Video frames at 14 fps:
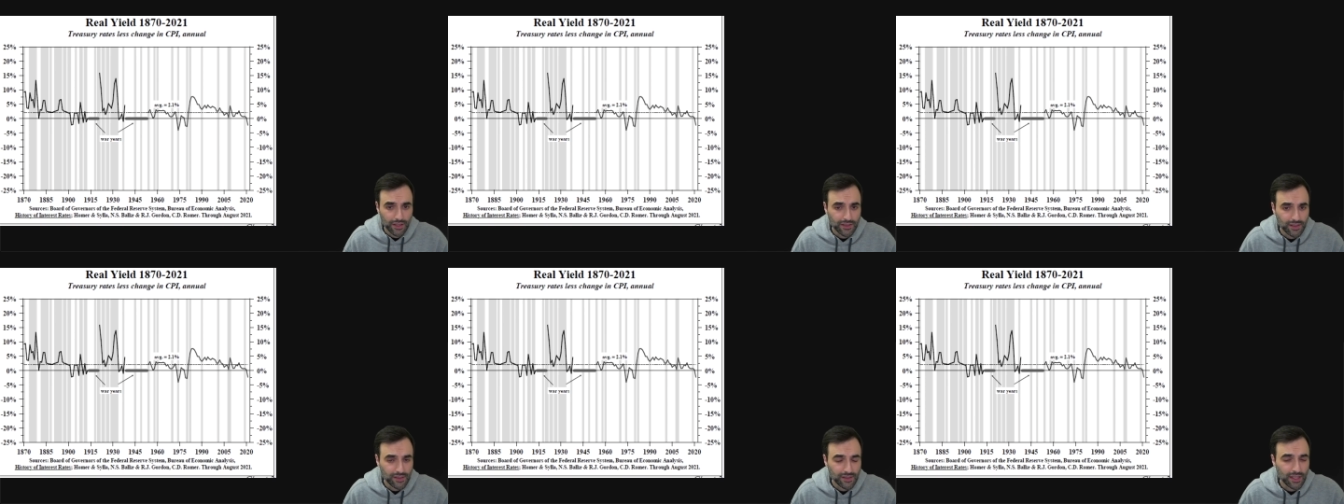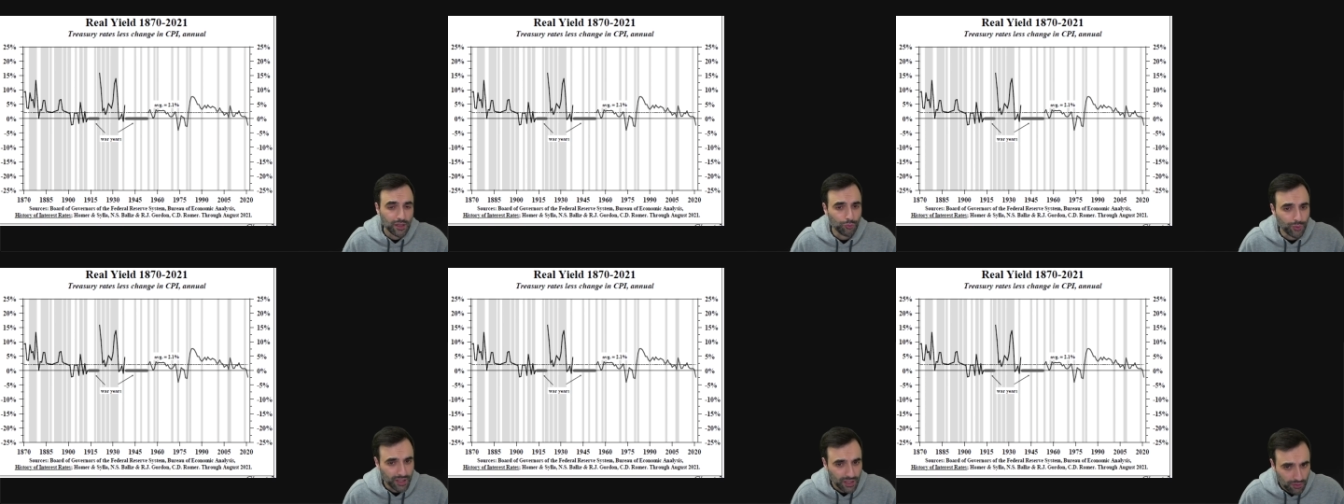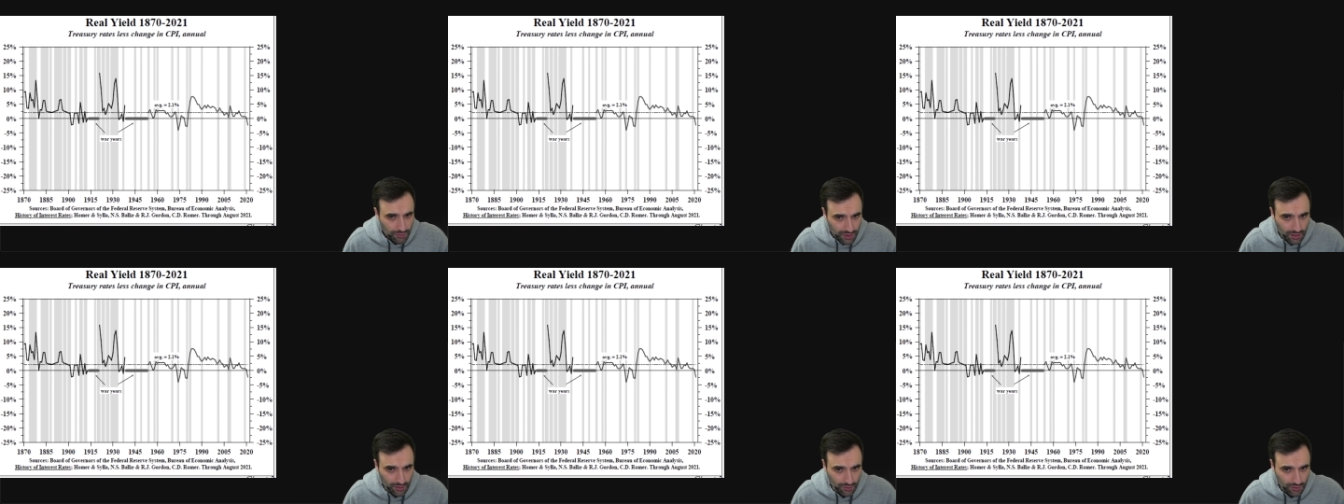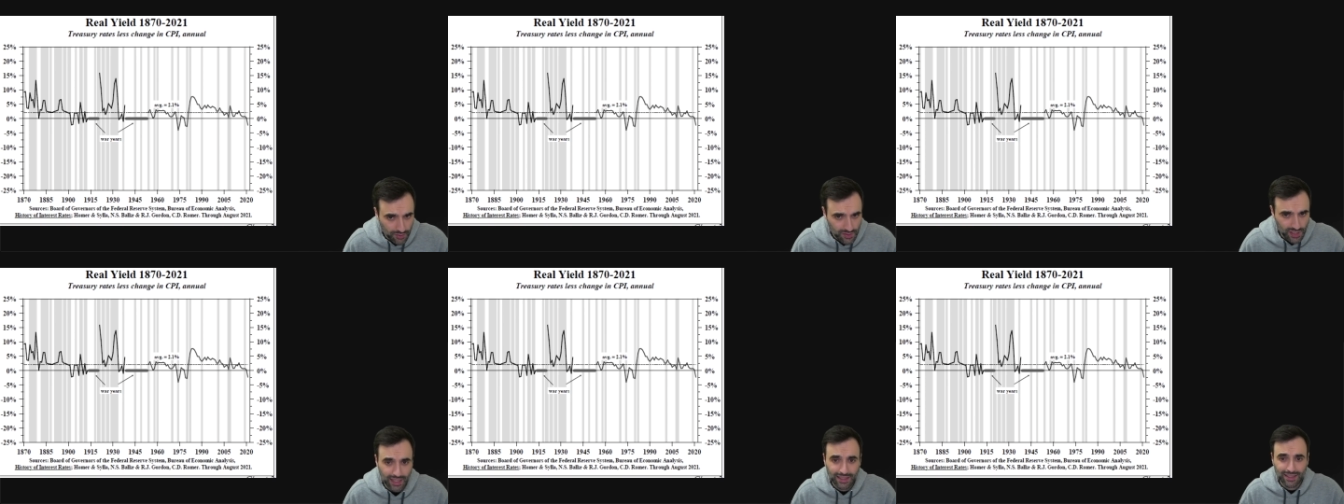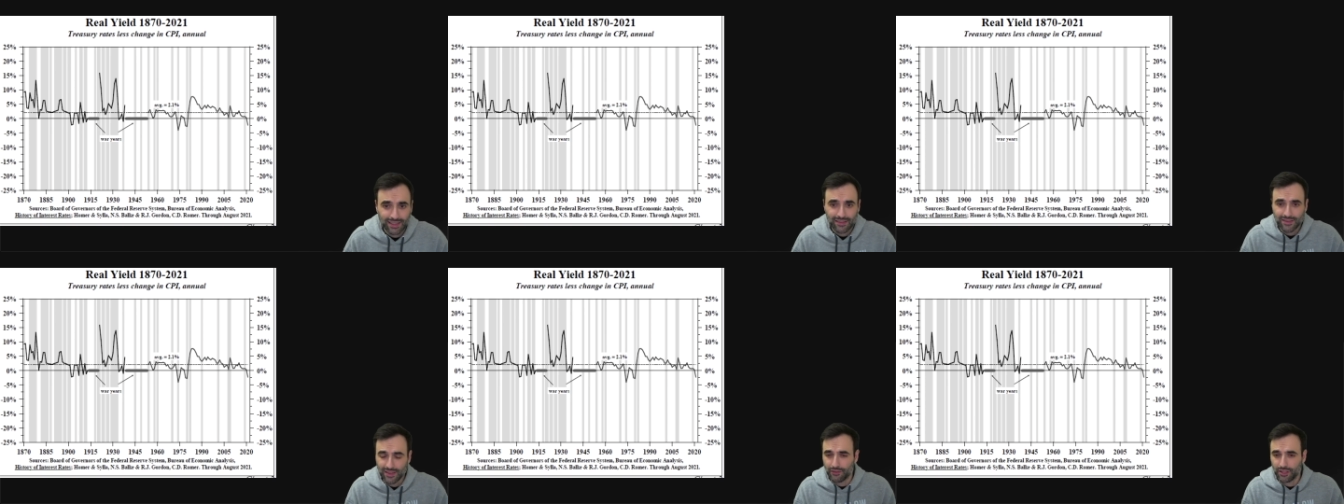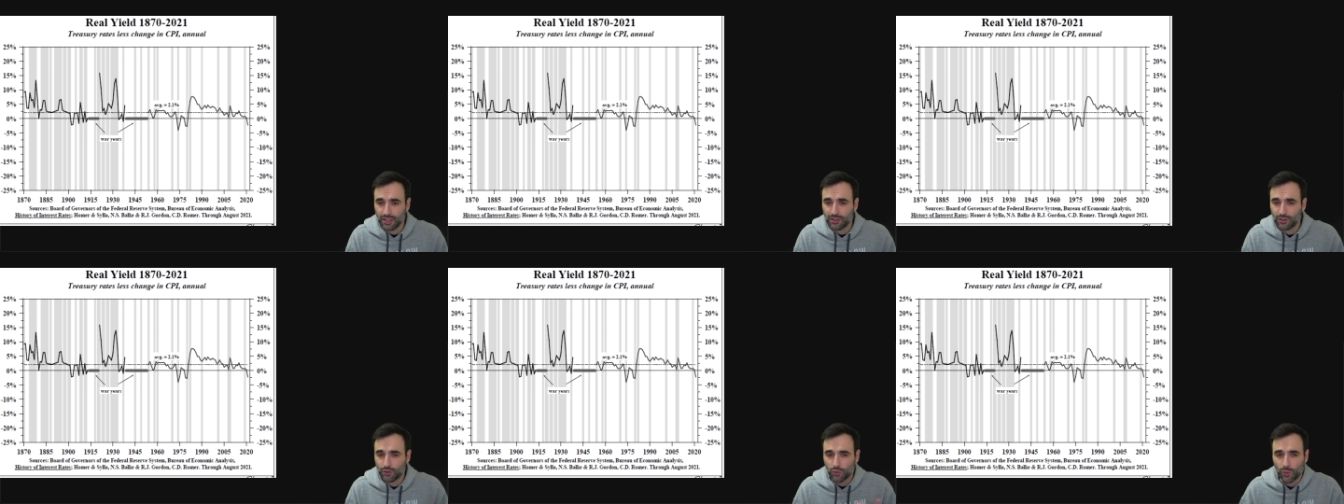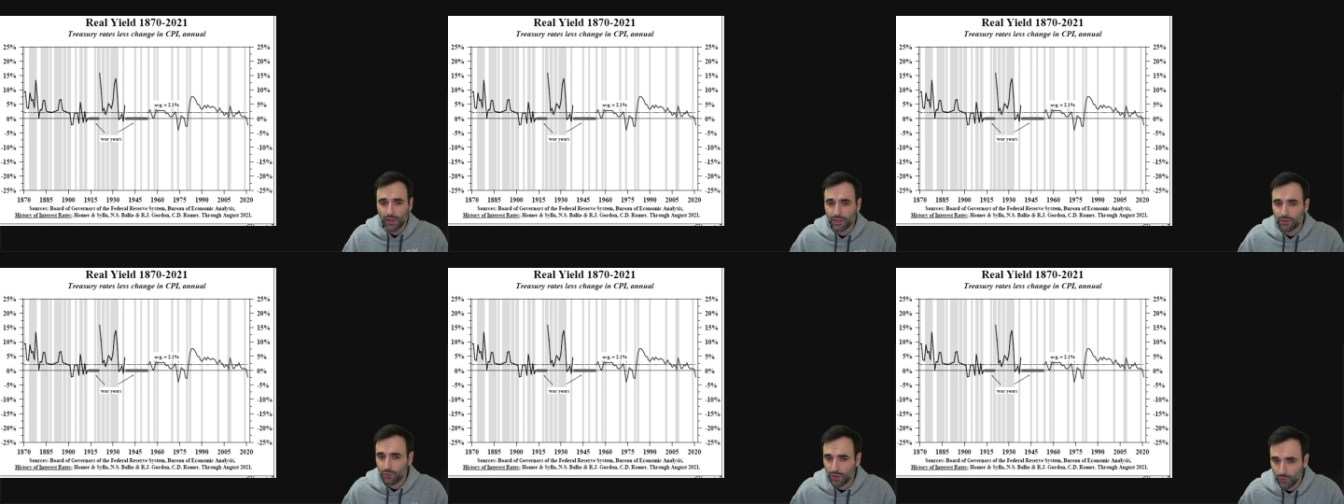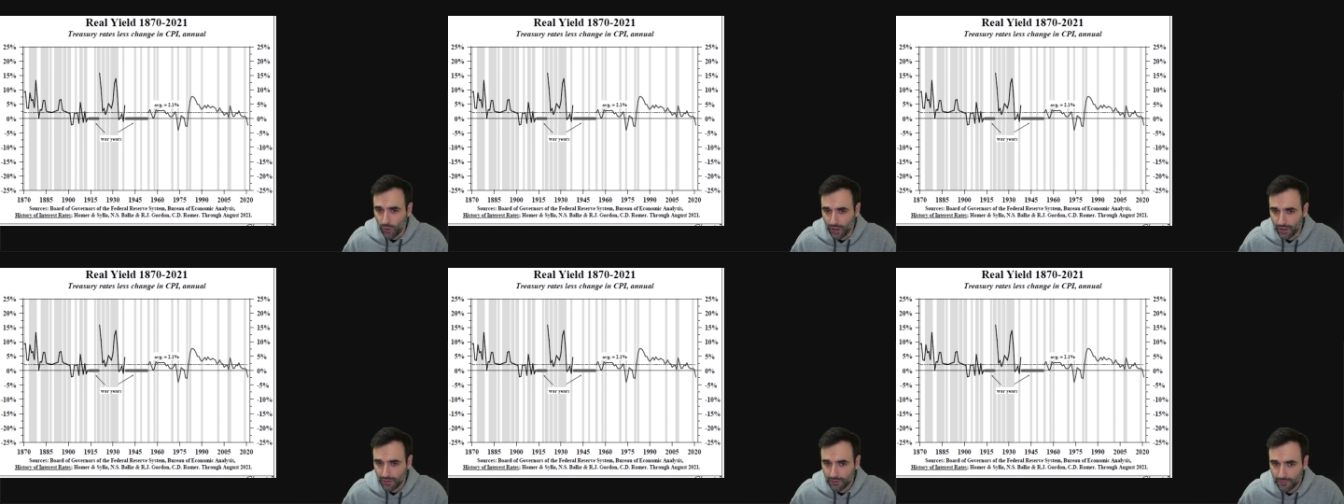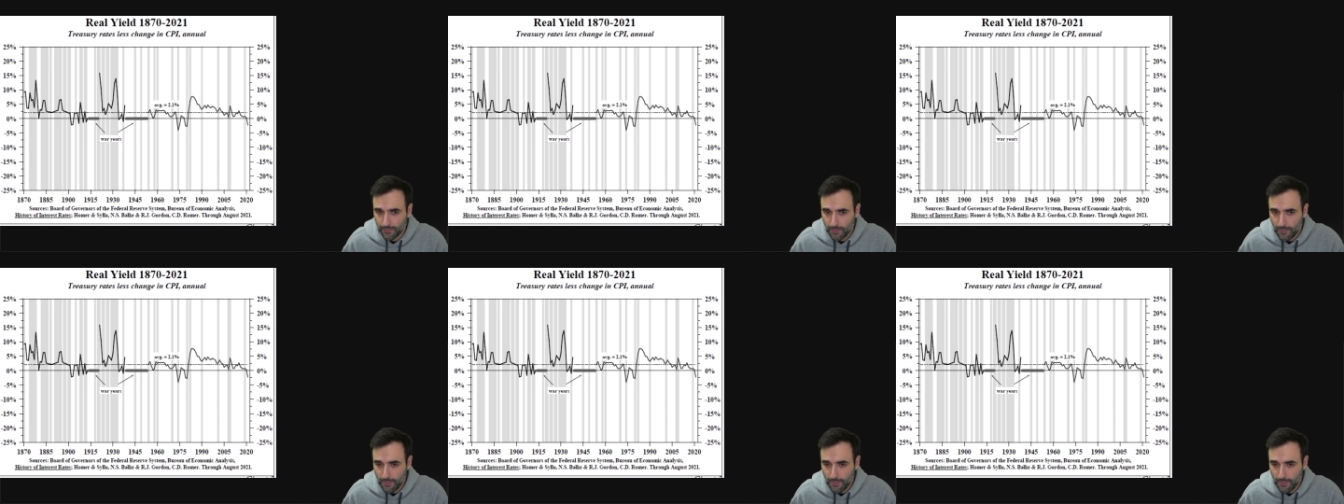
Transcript: This is the real yields 1870 to 2021,